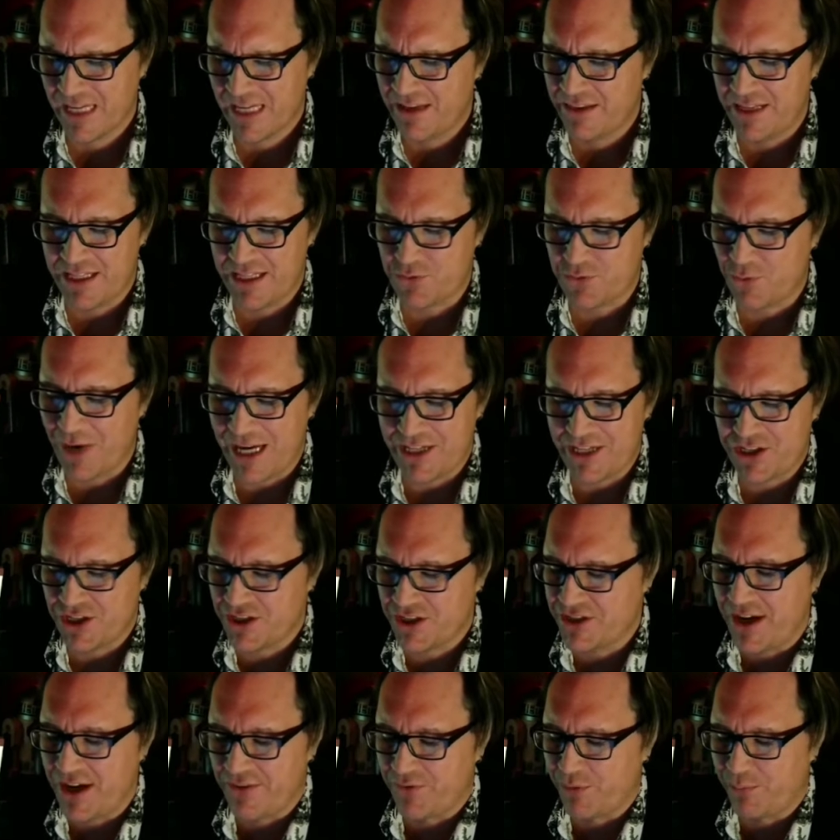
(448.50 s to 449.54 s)
These wretches,
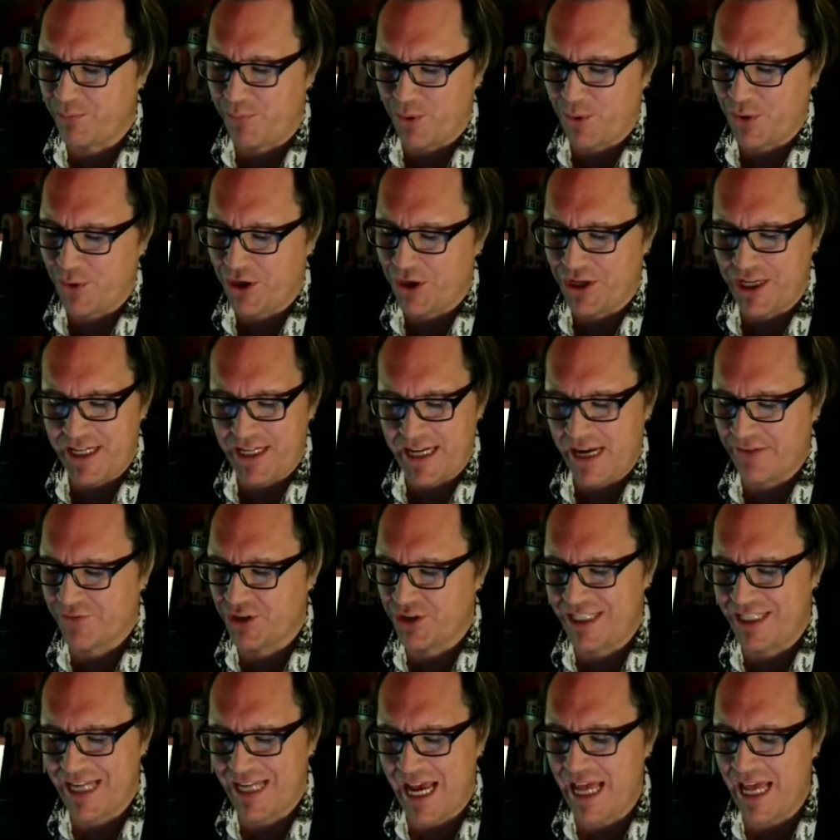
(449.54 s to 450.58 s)
never born and never
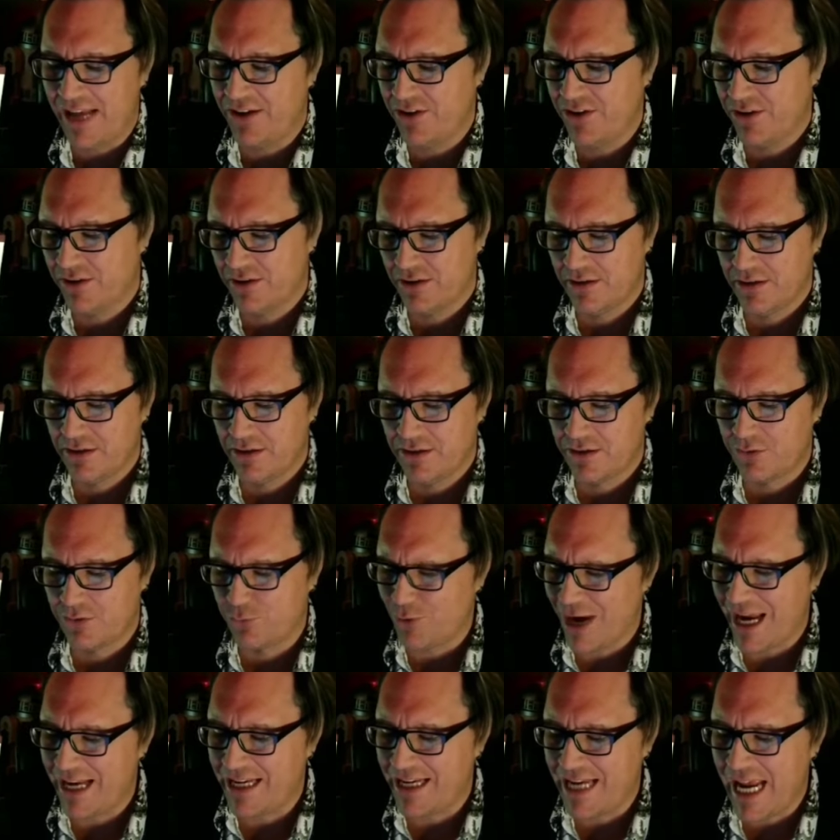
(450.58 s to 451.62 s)
dead,
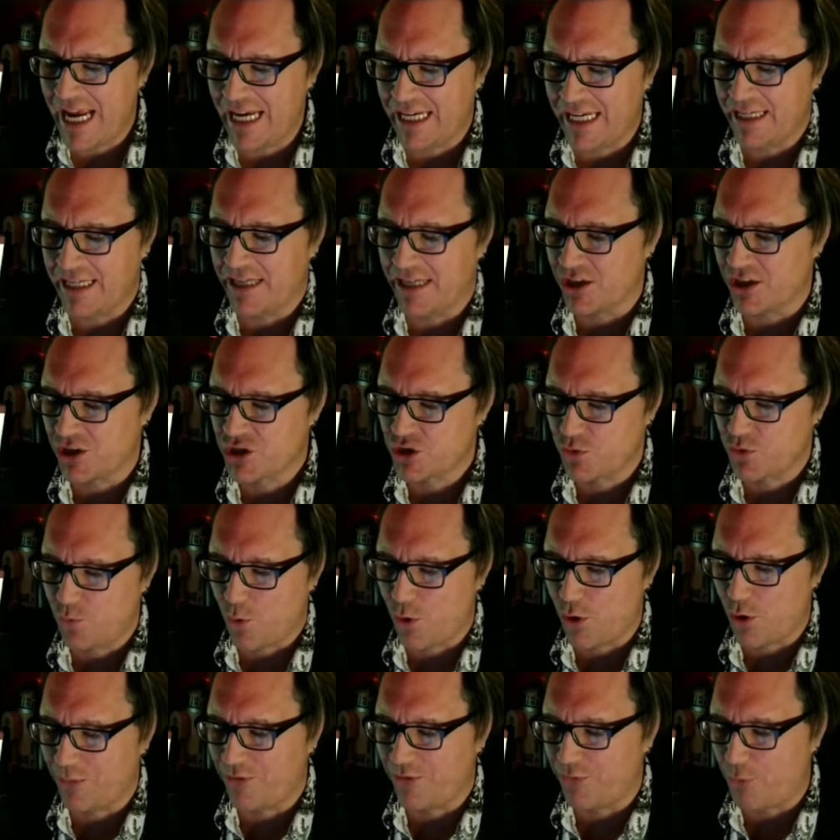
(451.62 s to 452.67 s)
ran naked in a
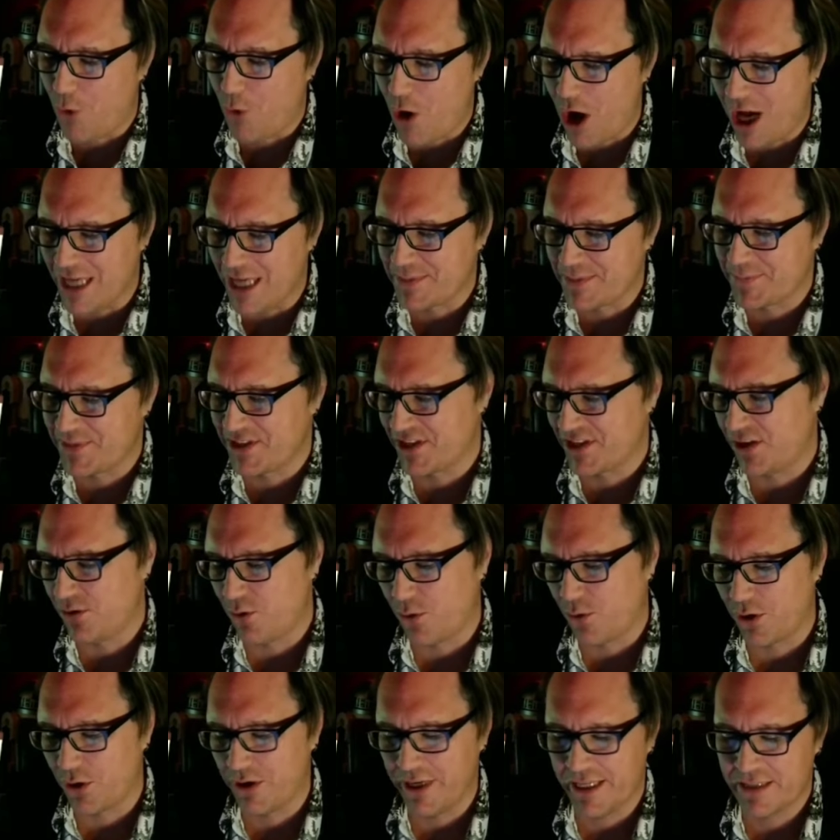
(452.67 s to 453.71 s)
swarm of wasps and
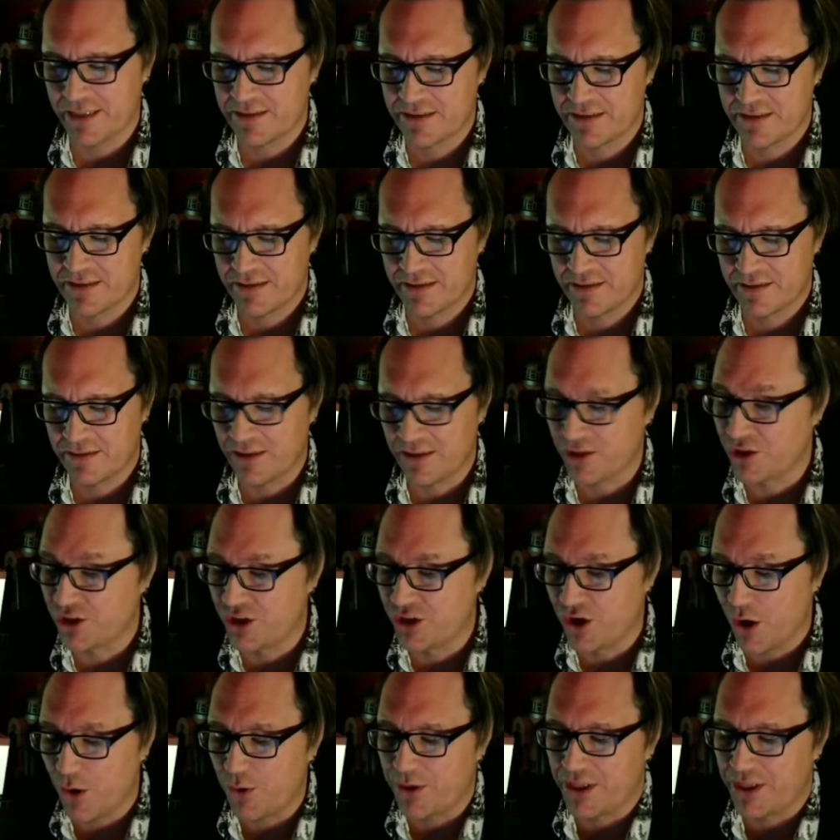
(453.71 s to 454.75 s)
hornets that
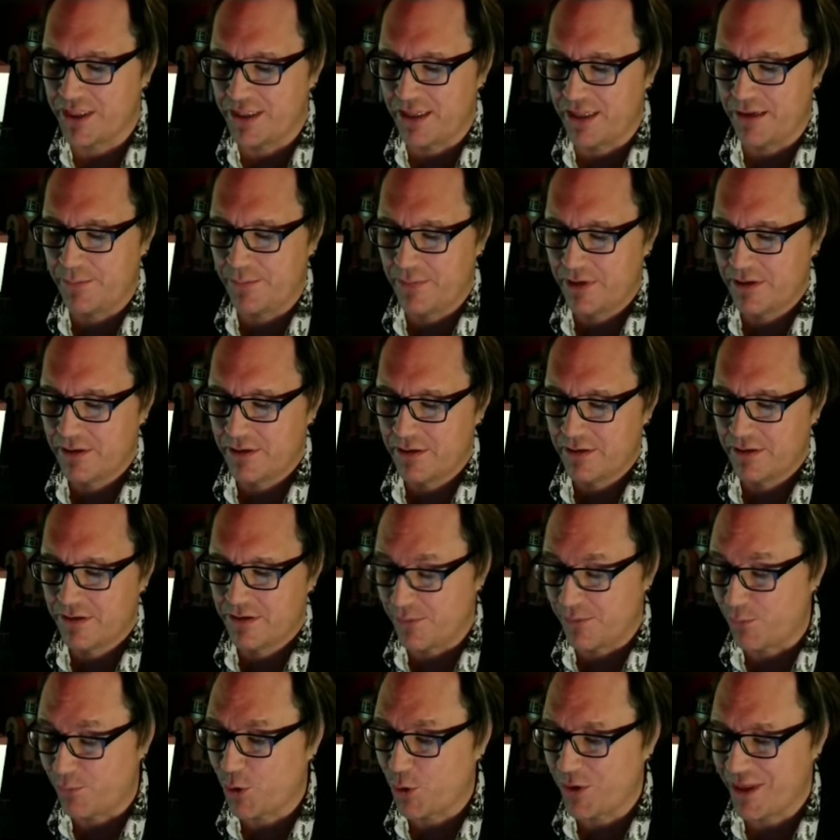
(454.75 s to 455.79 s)
goaded them
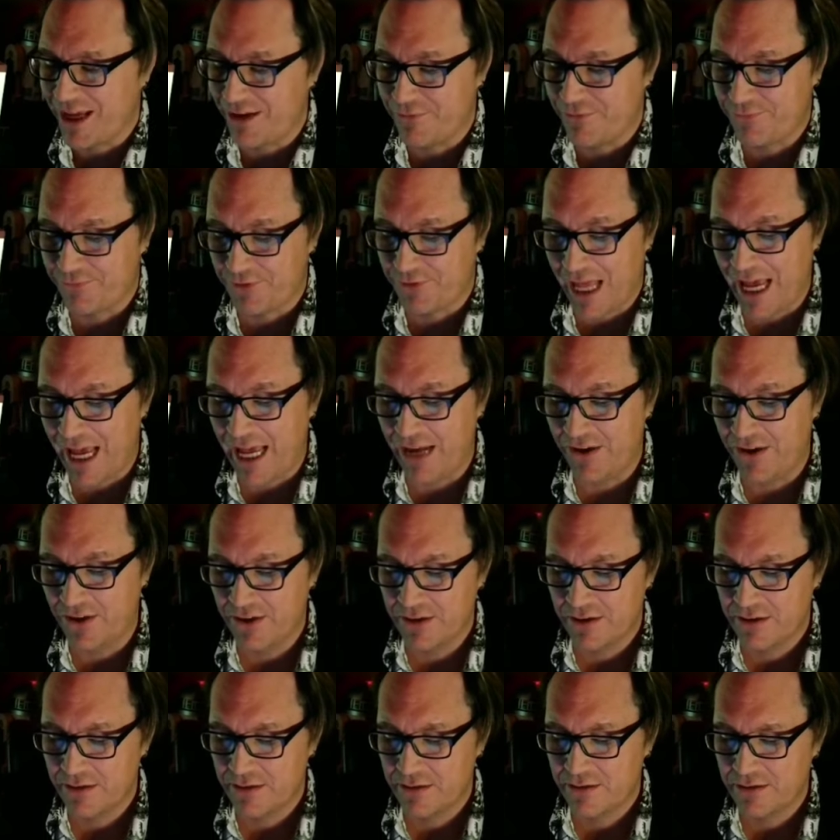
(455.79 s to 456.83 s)
the more they fled,
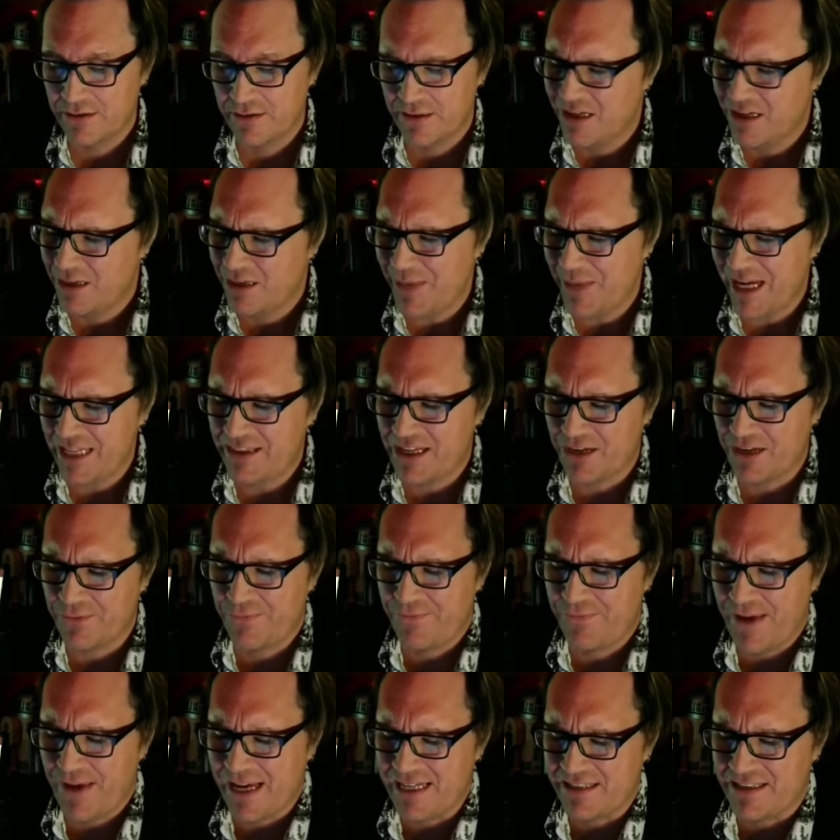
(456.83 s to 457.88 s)
and made their
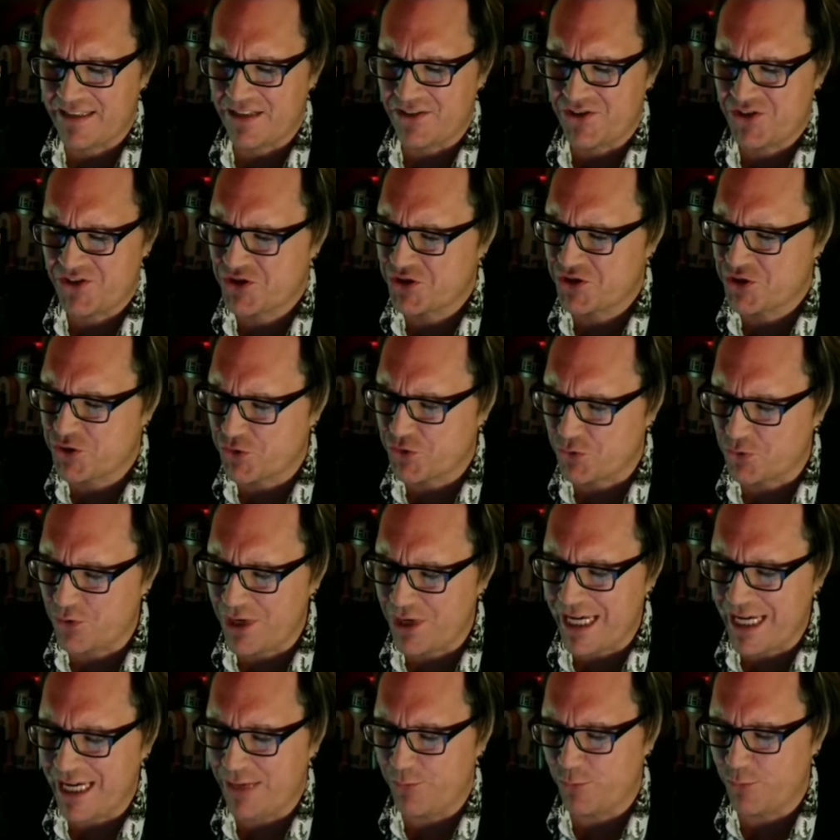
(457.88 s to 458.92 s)
faces
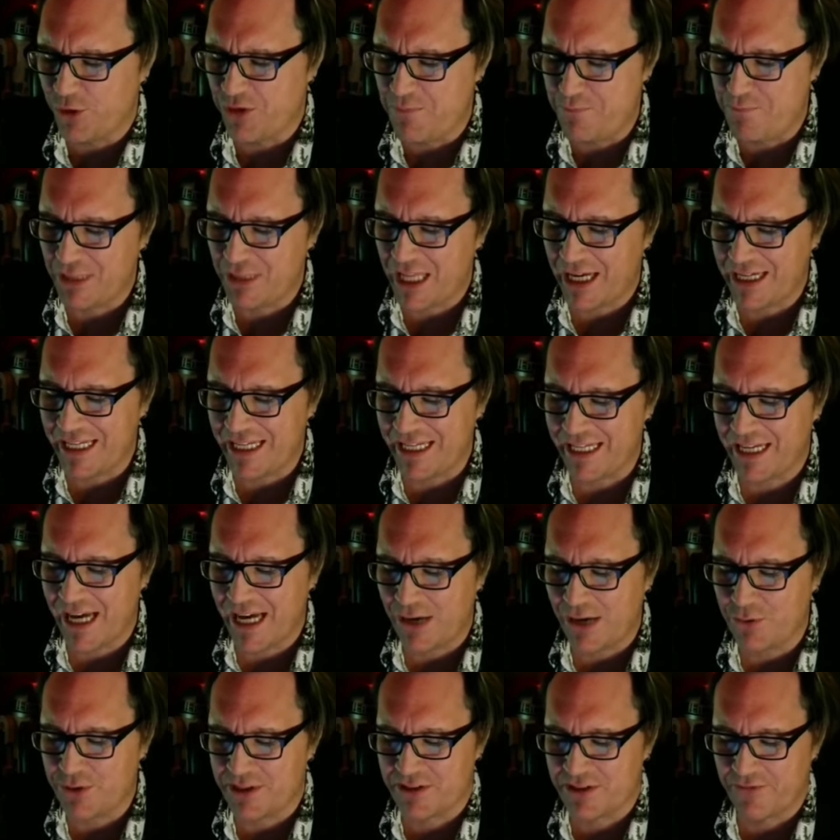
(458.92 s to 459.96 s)
stream with bloody
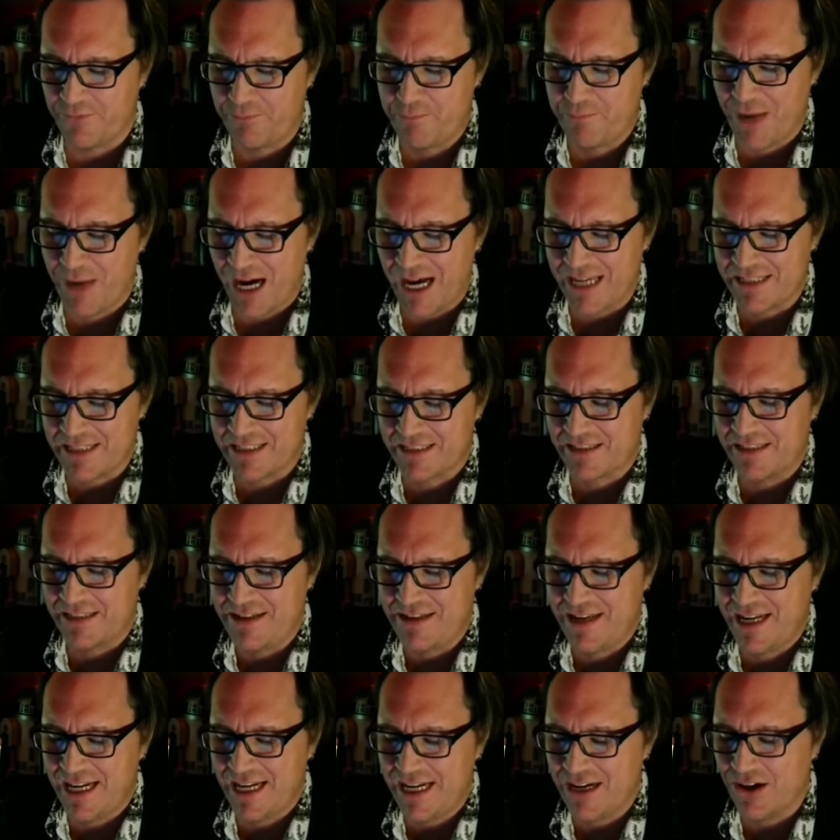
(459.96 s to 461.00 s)
gouts of pus
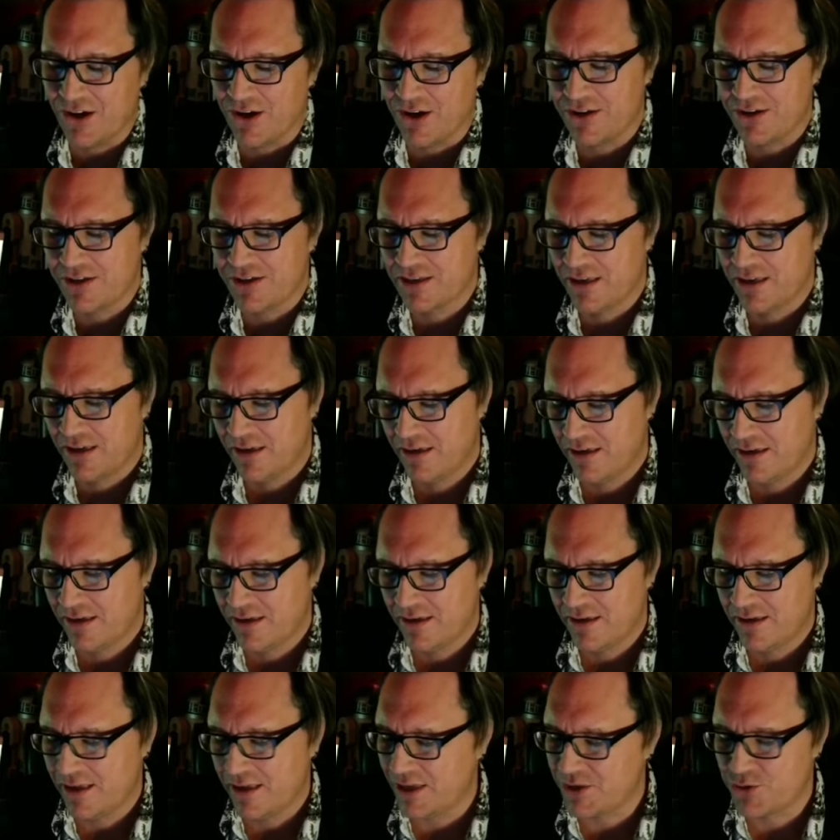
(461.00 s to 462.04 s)
and tears
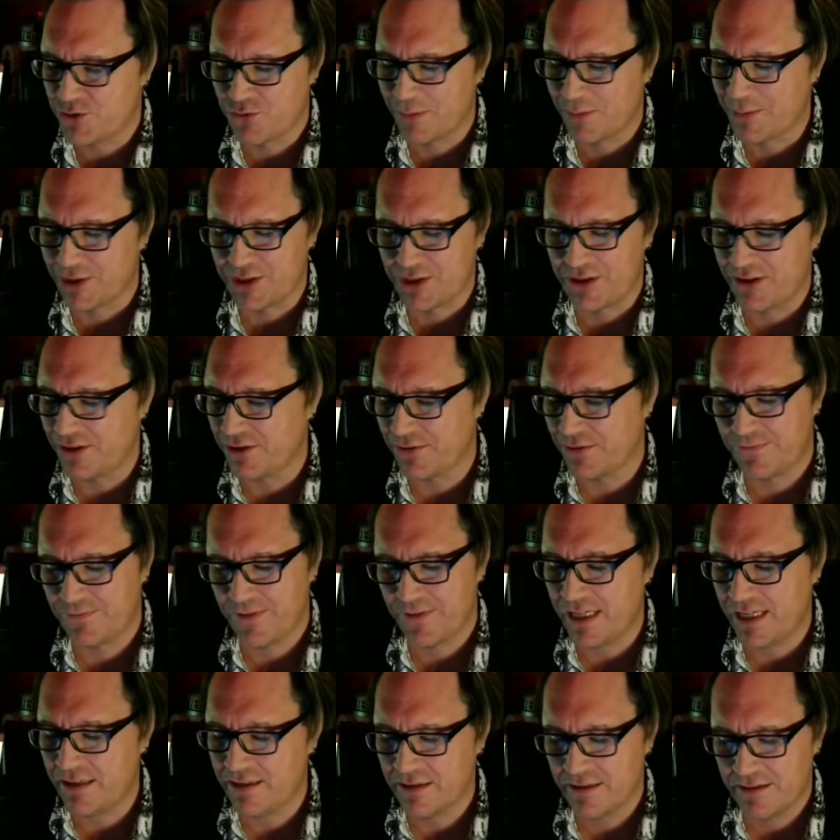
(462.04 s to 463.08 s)
that dribbled to their
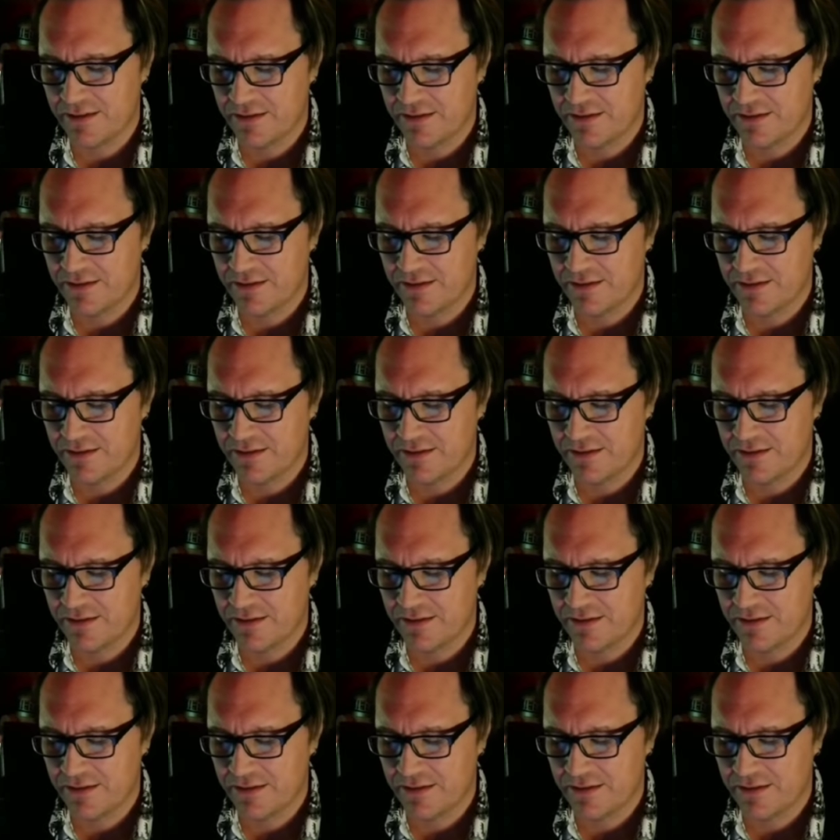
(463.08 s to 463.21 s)
feet